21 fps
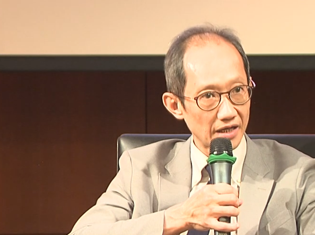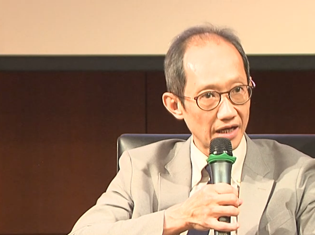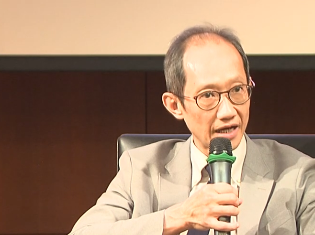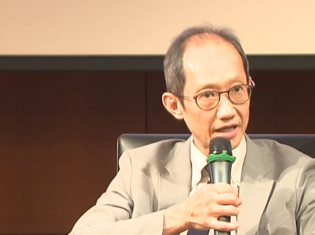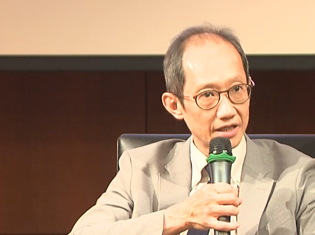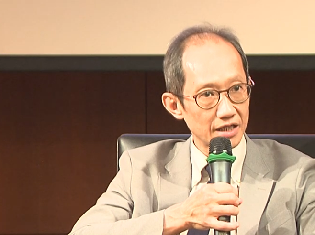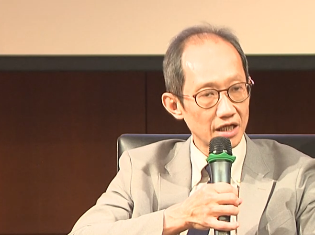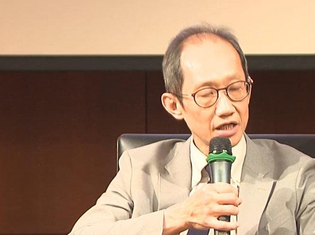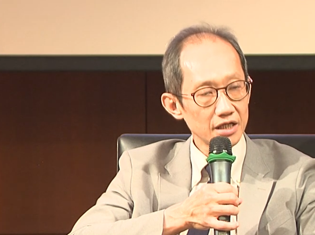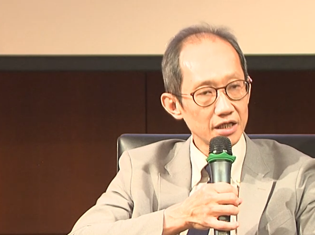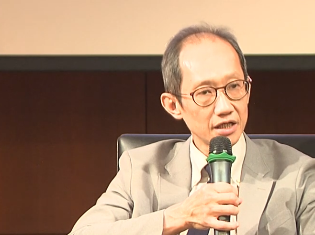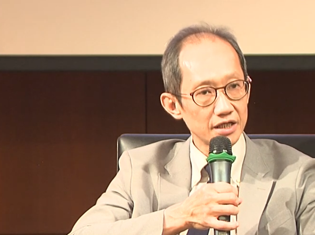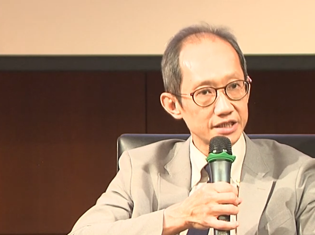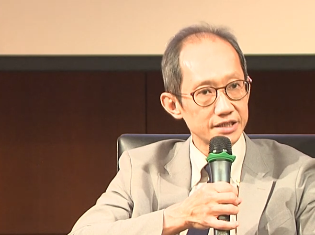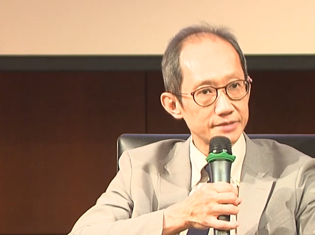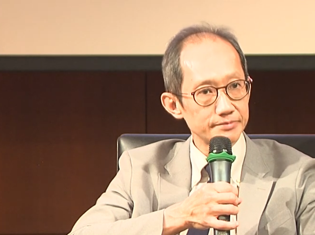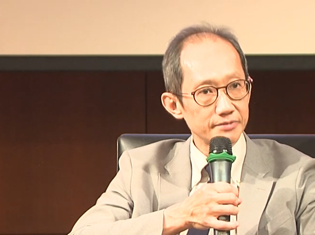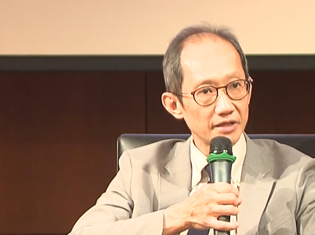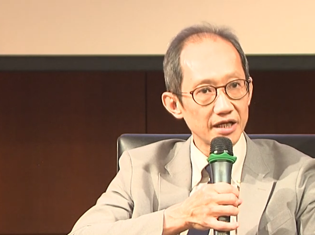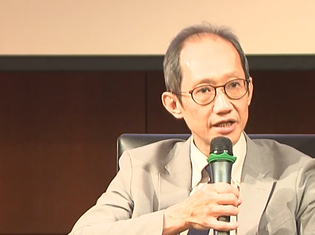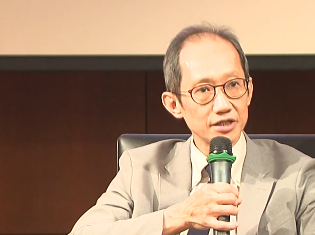And I
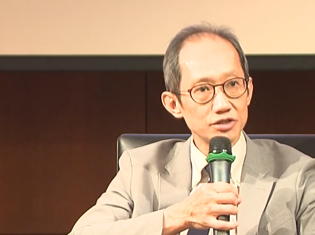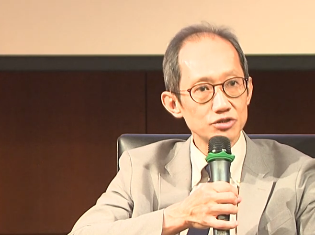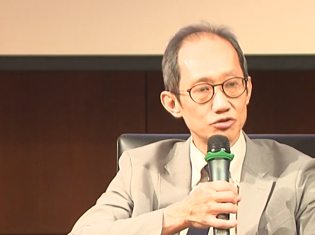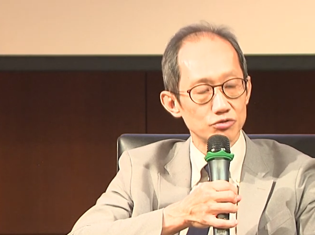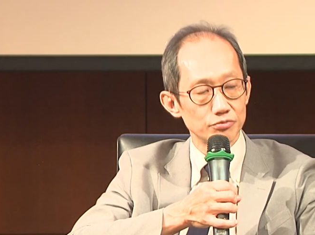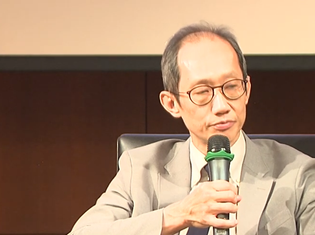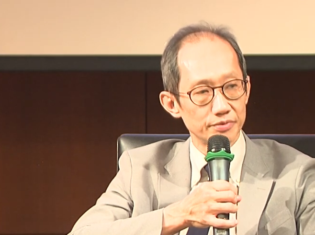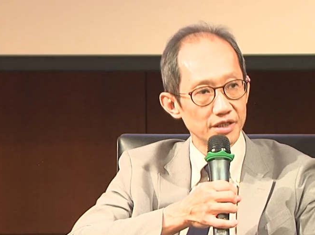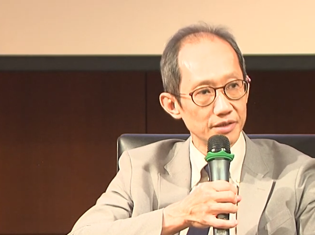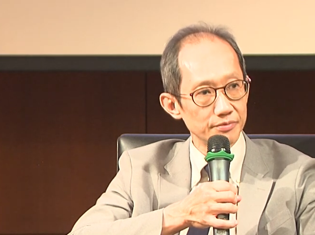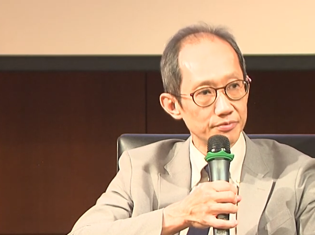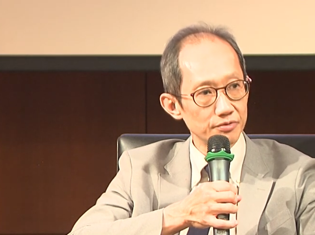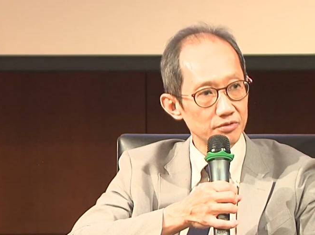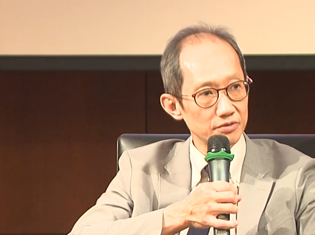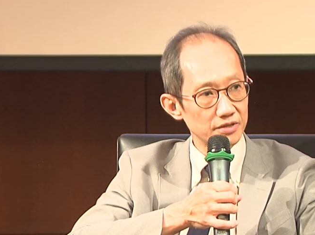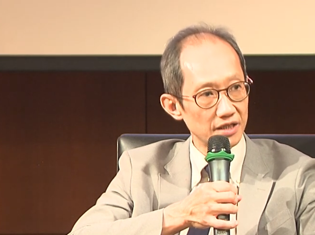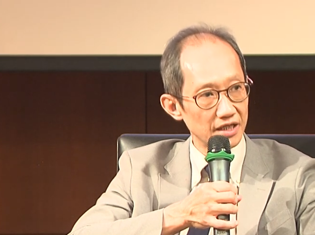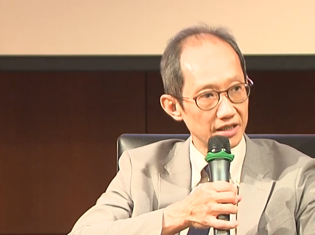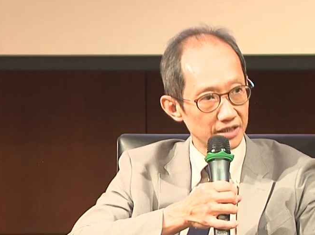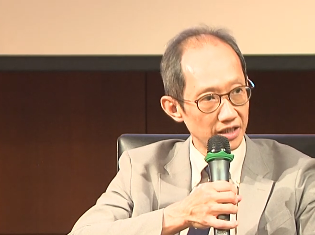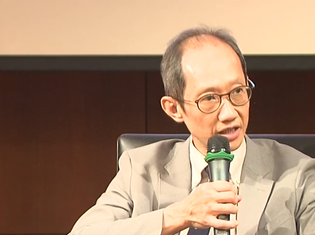explain to people
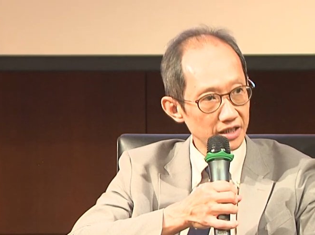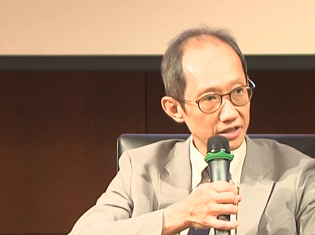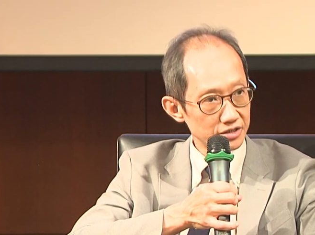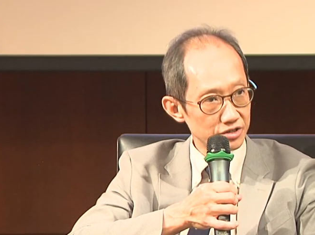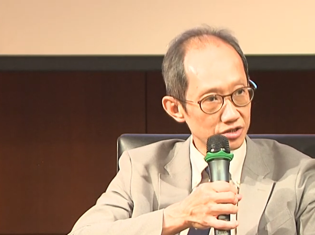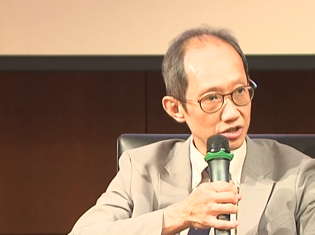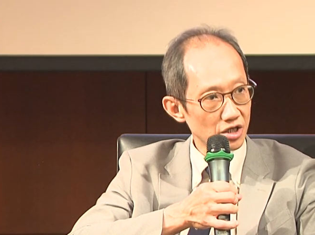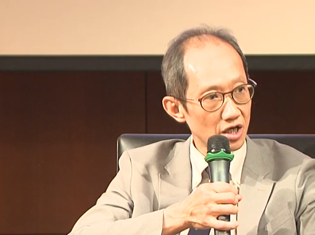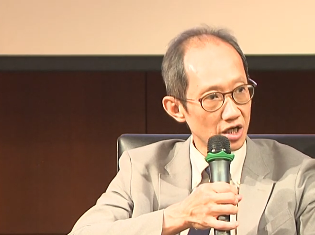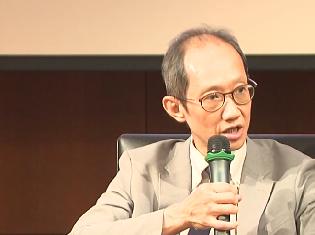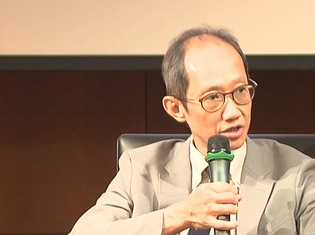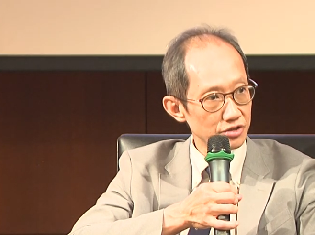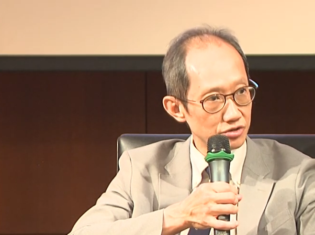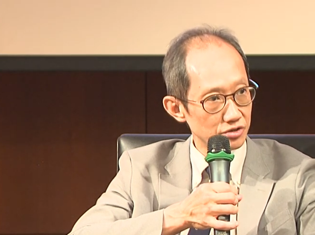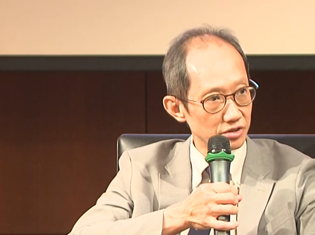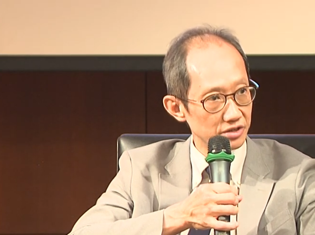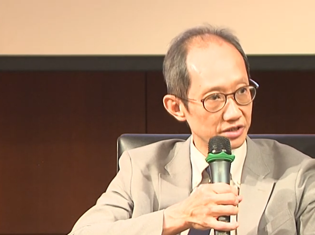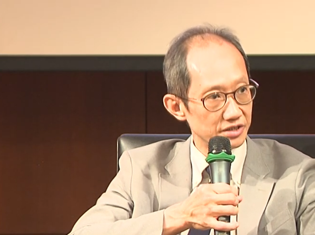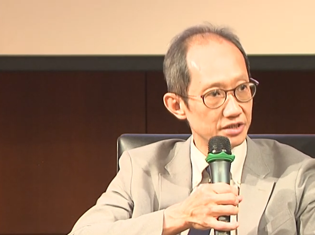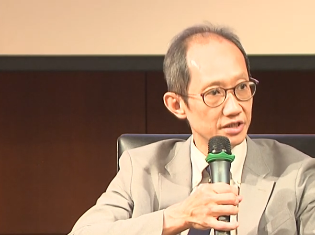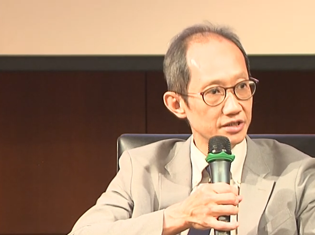that that charge
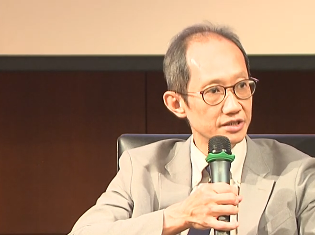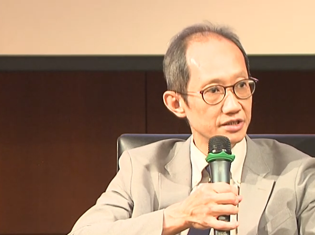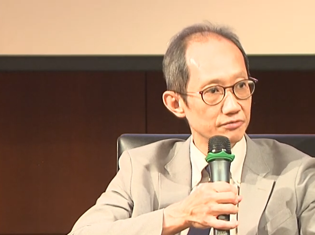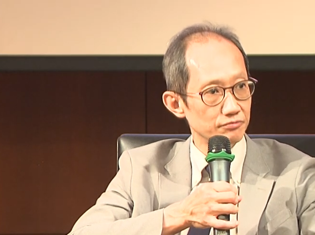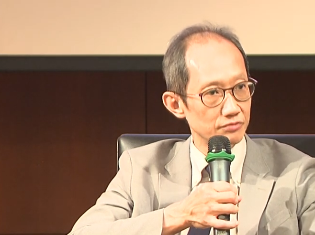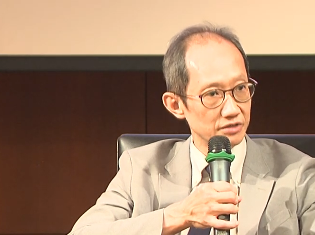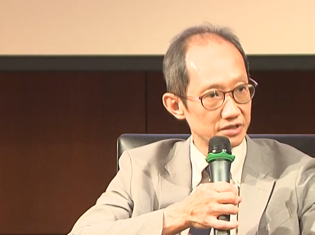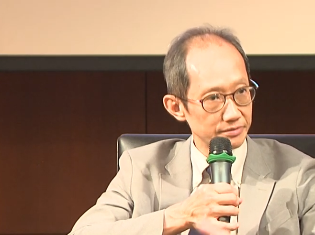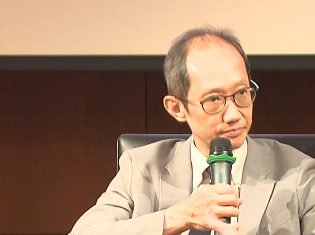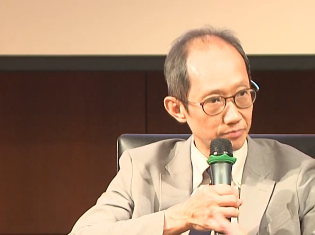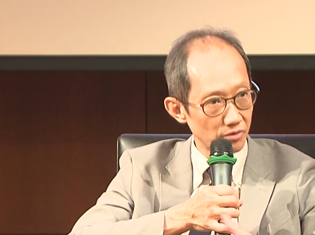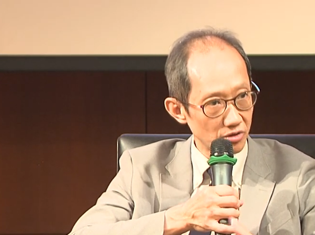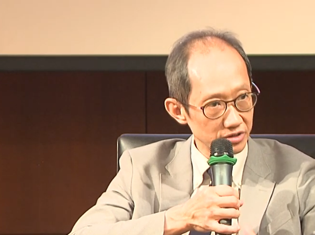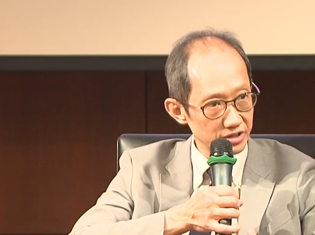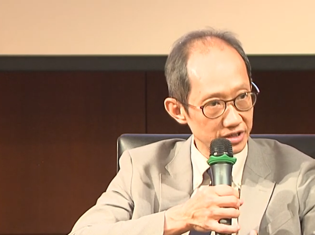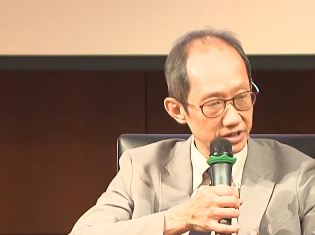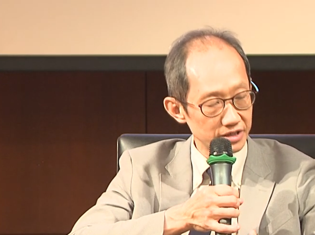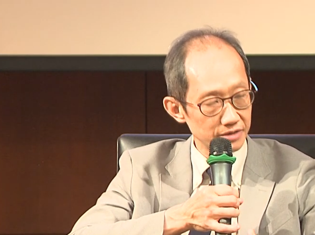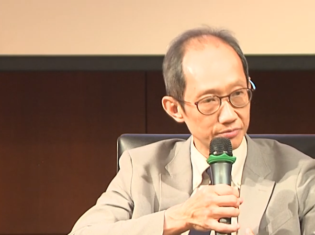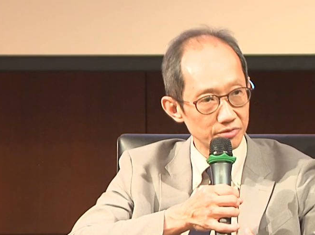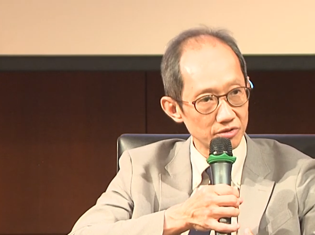is just a
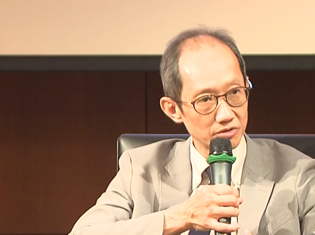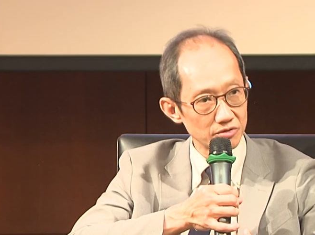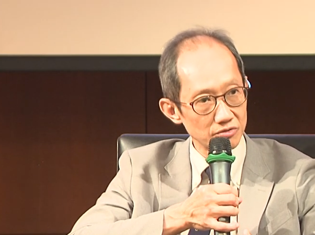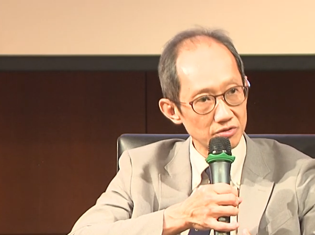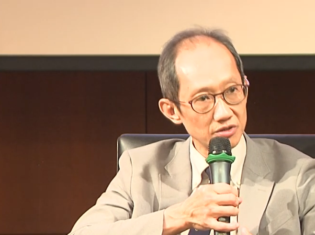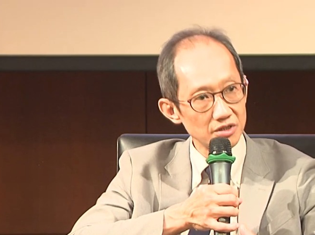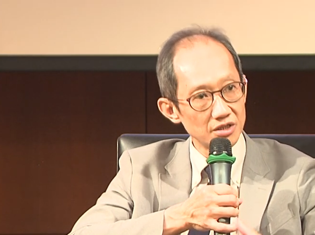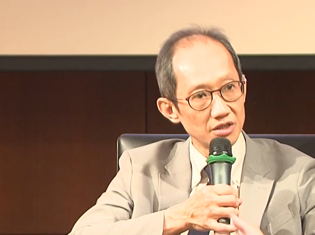responsible